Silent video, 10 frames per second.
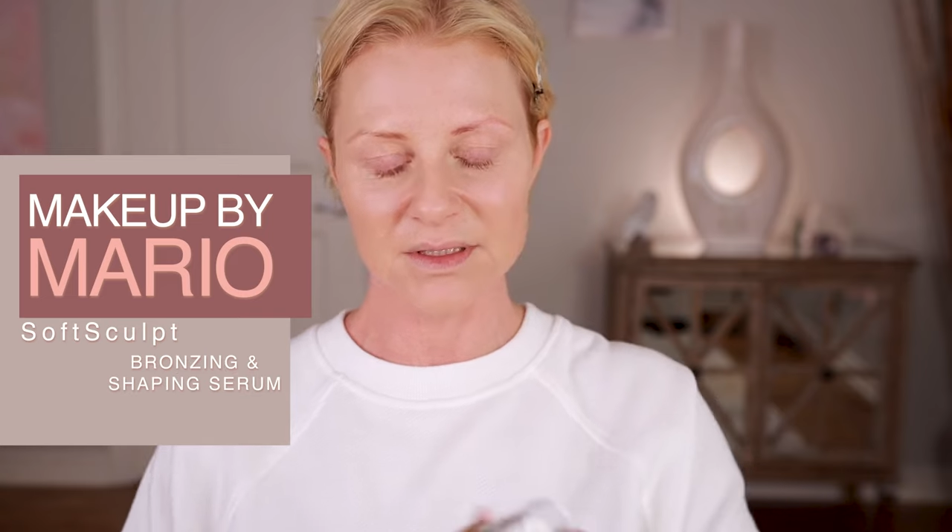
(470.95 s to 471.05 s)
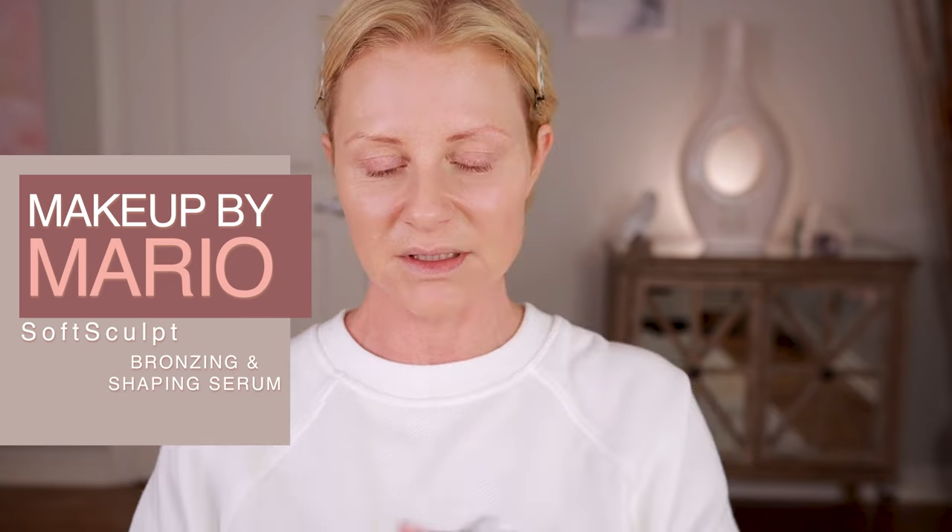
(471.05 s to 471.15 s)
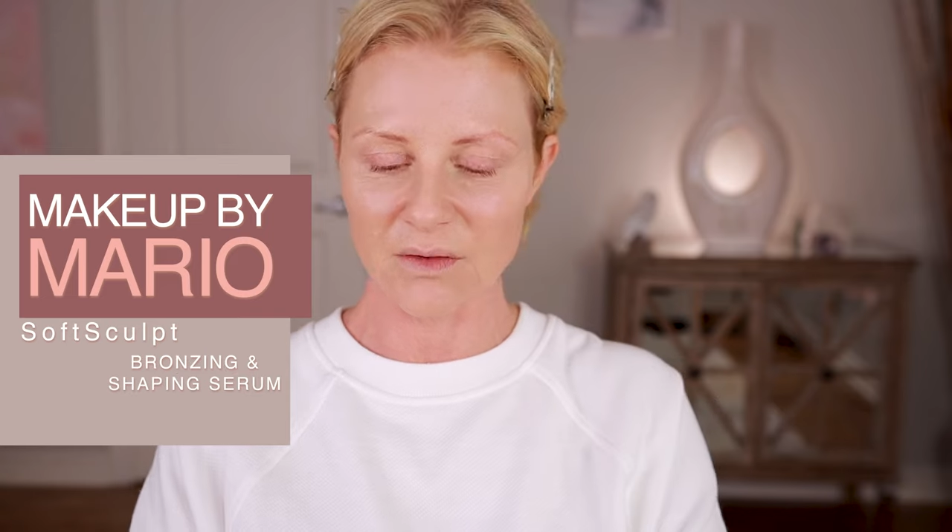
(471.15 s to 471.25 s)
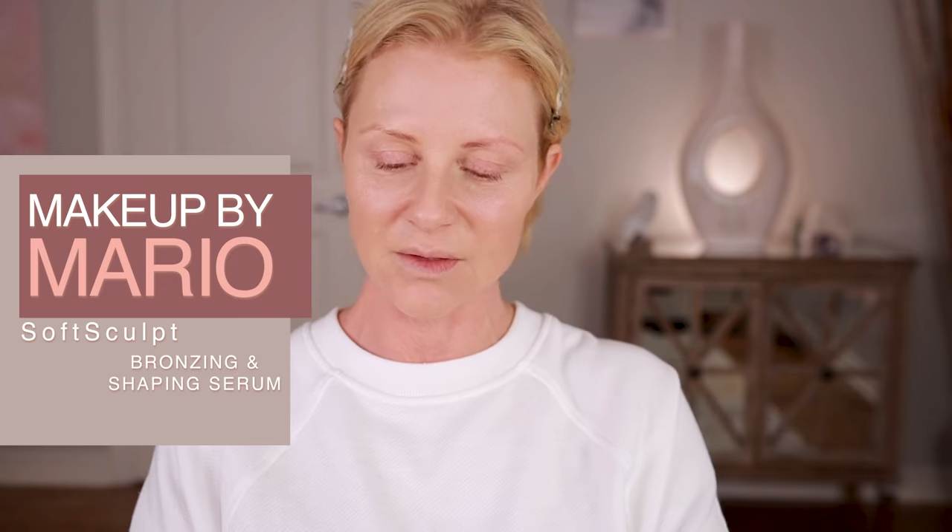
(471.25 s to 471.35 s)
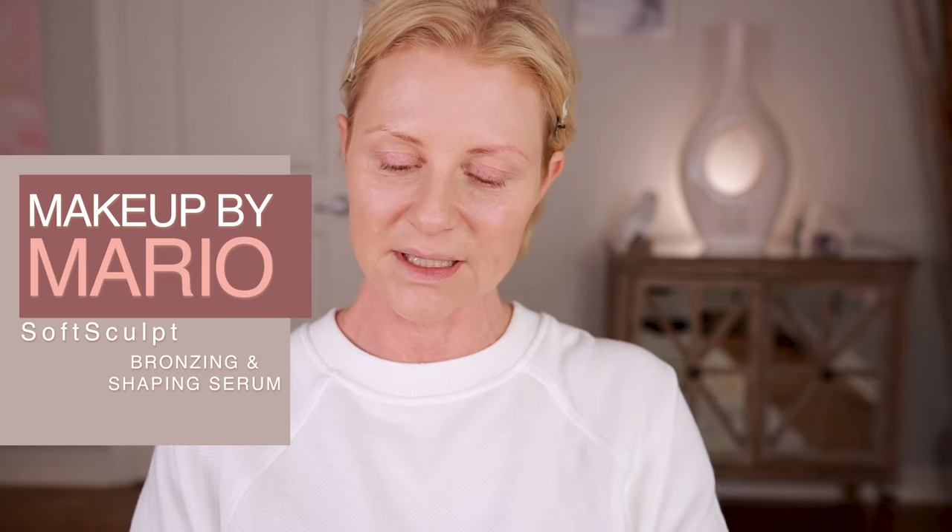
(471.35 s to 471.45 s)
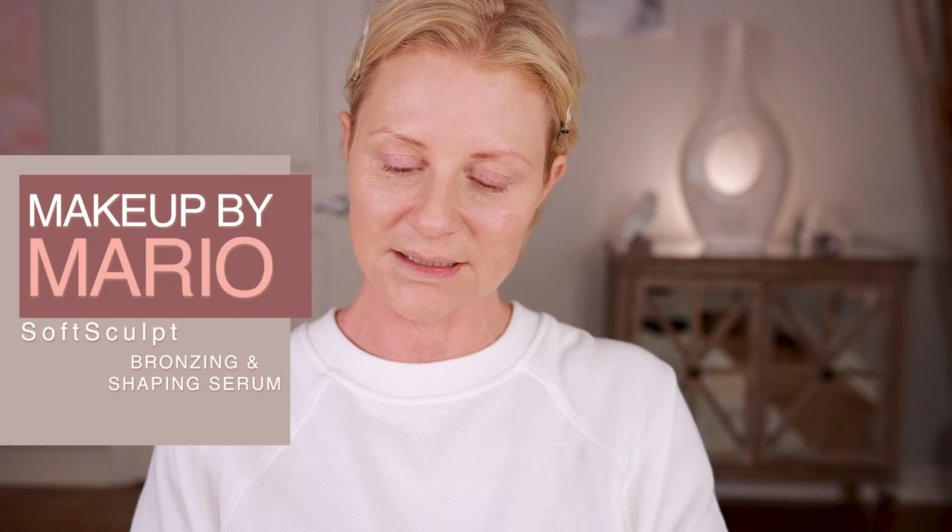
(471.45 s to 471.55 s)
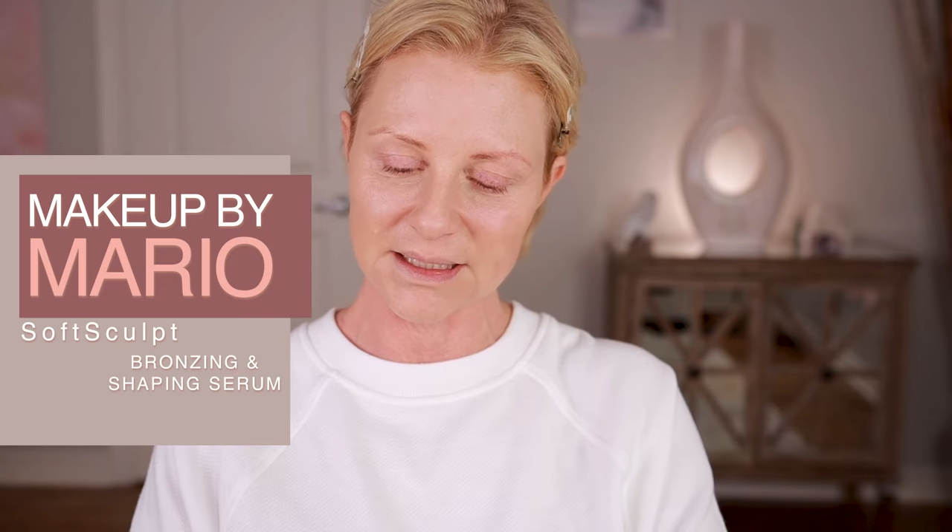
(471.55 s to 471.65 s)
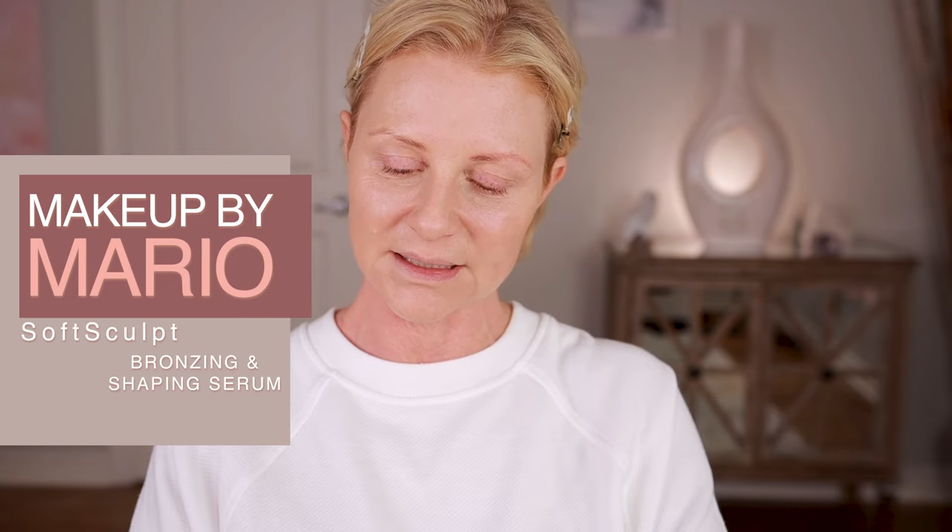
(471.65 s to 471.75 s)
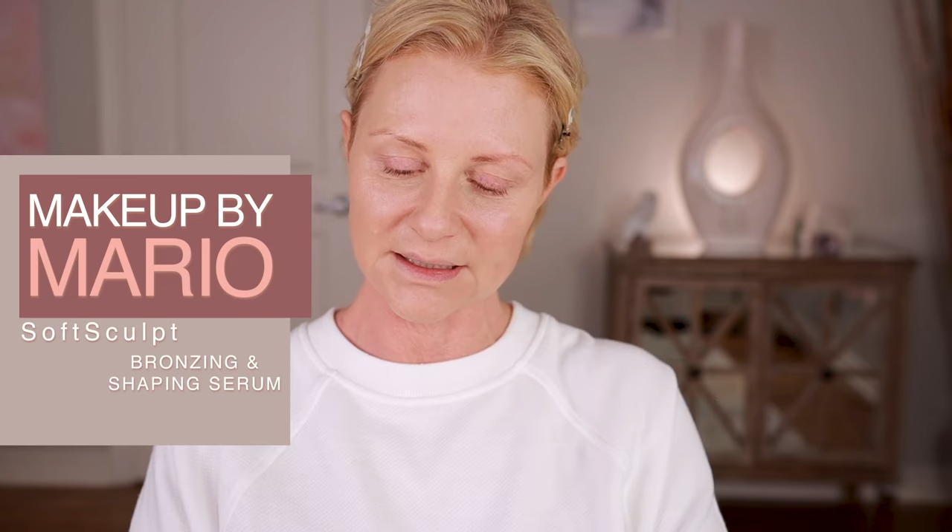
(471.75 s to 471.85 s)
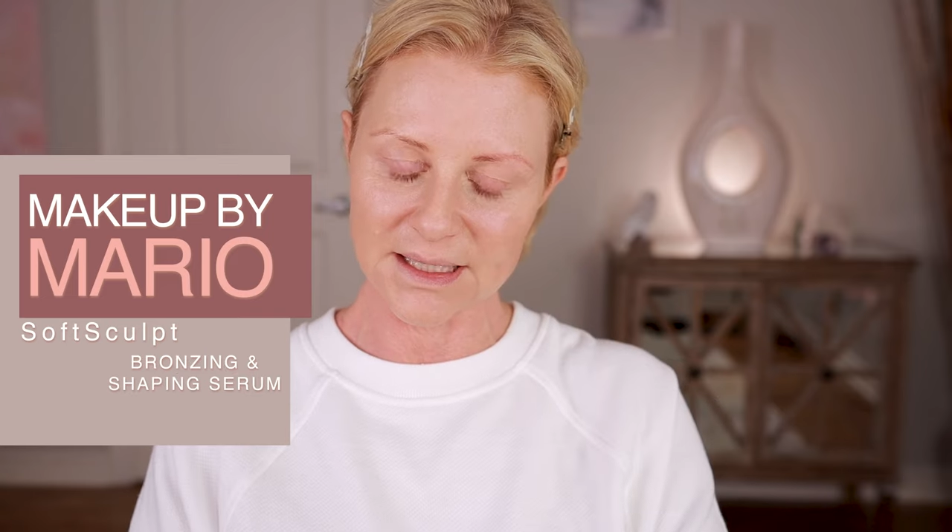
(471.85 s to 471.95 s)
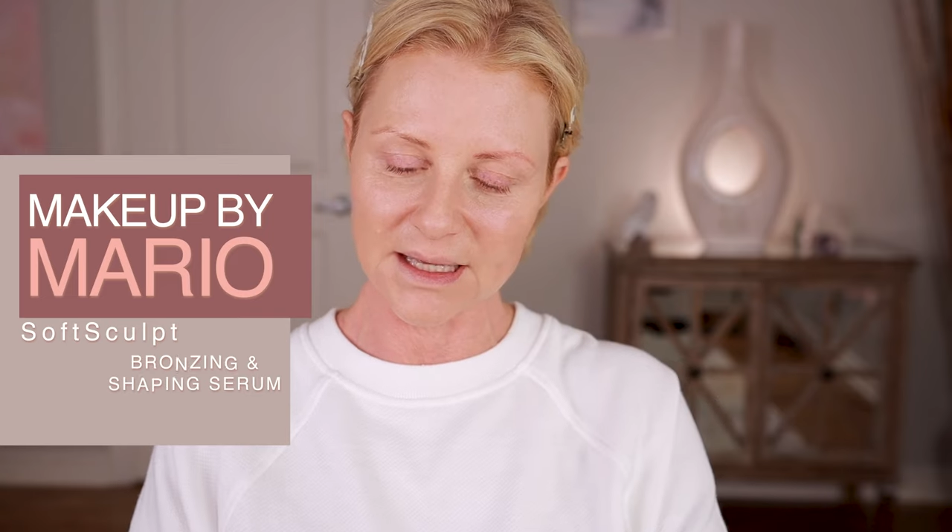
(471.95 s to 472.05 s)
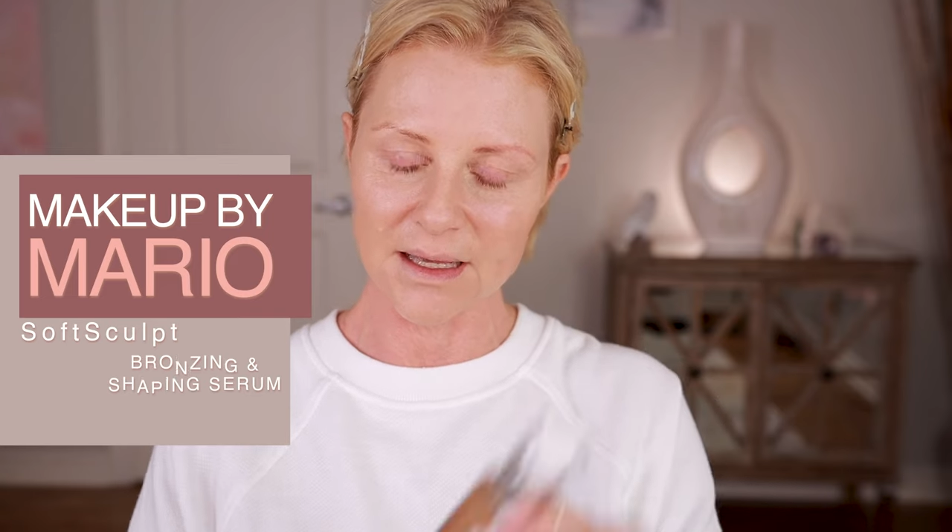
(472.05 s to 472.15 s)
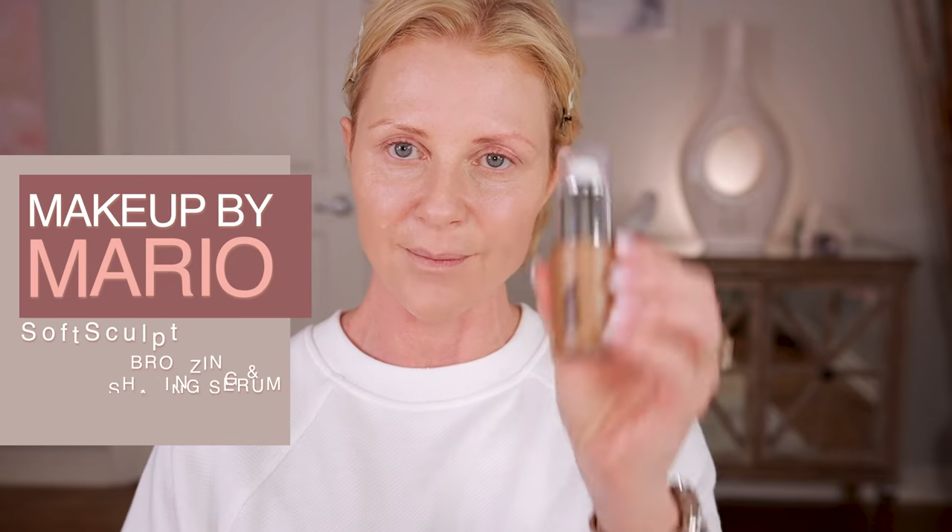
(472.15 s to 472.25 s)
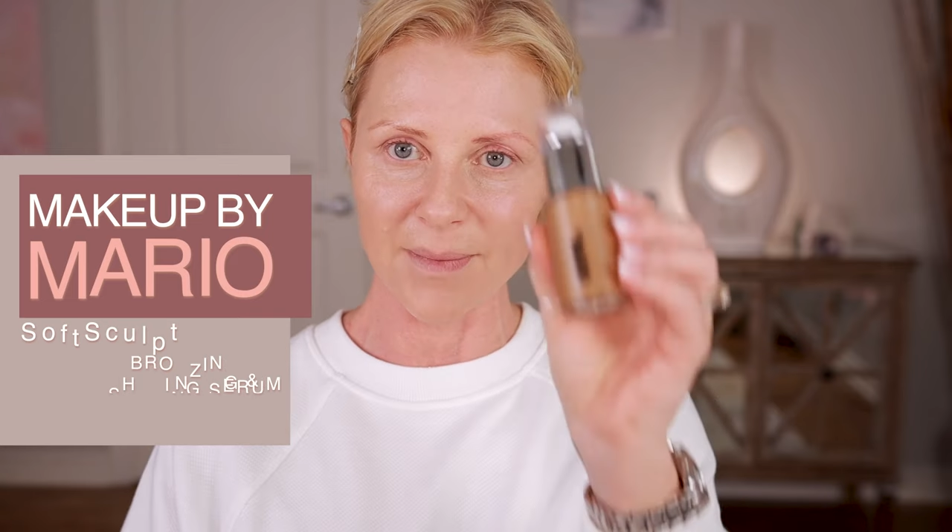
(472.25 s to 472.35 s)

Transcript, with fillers: So this is the